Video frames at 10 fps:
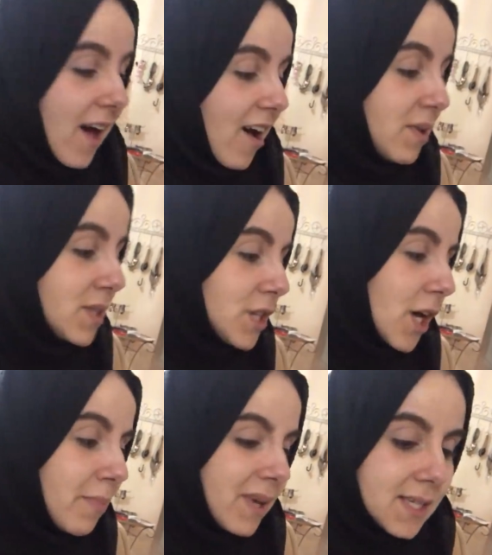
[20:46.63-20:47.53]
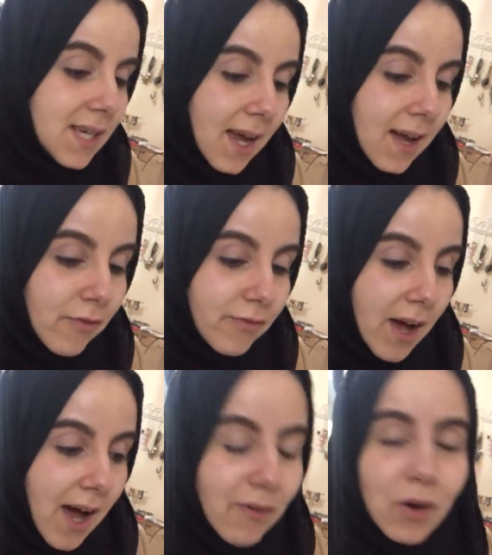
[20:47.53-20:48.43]
I've been so busy. Like, I
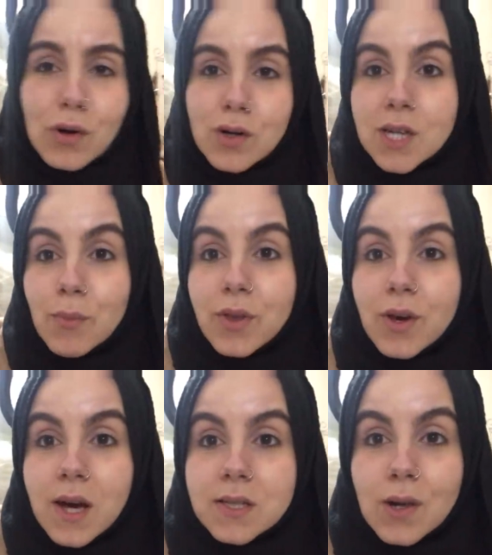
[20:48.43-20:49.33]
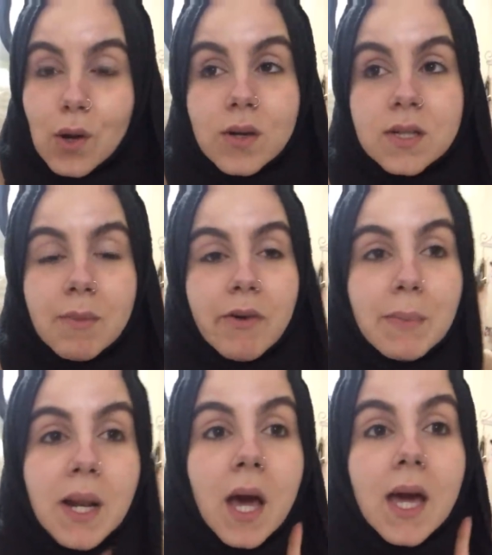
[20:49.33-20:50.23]
haven't caught up with you guys in a long time.
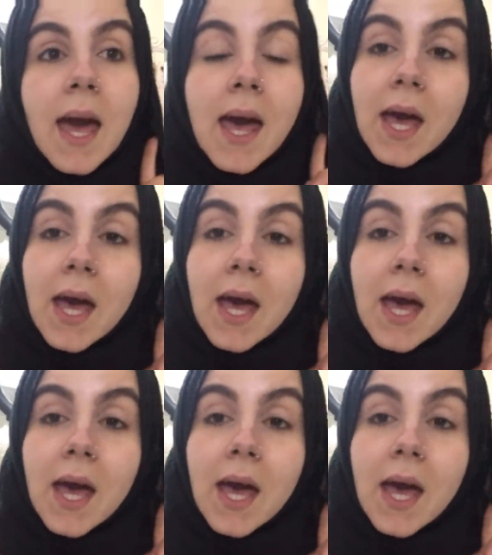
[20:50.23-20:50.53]
I've been like